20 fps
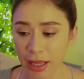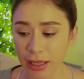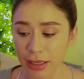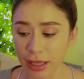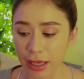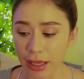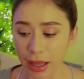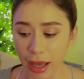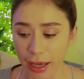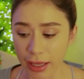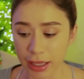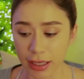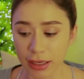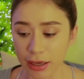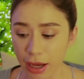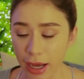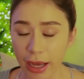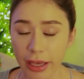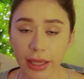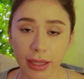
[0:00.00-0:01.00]
Like, I
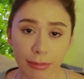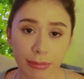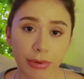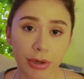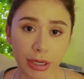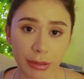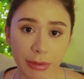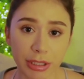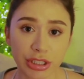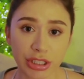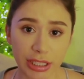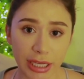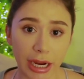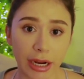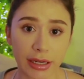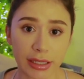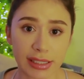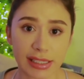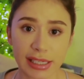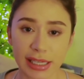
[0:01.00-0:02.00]
can pretty much
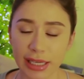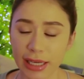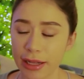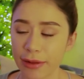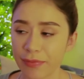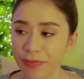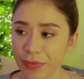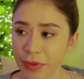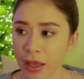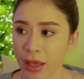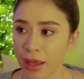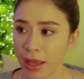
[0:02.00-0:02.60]
guarantee it.